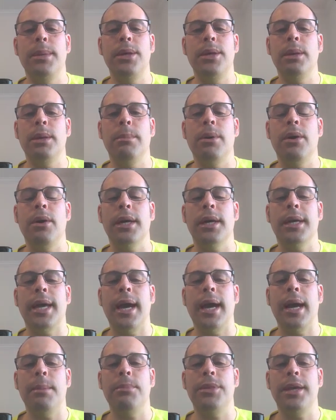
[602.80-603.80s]
million market
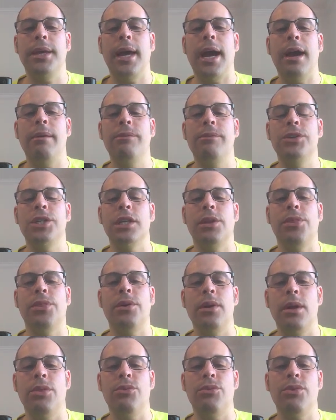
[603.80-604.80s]
cap. The average is
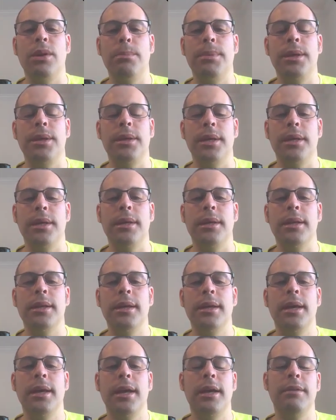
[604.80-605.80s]
33 billion.
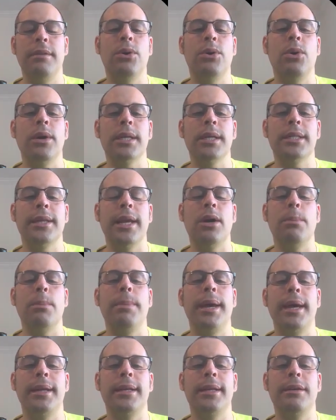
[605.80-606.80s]
And of course, they
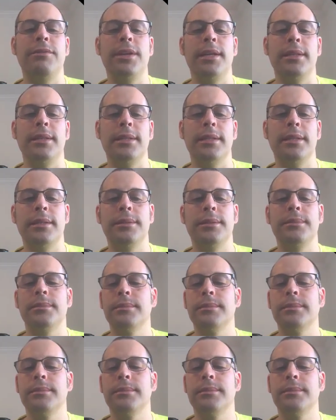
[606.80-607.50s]
don't pay a dividend.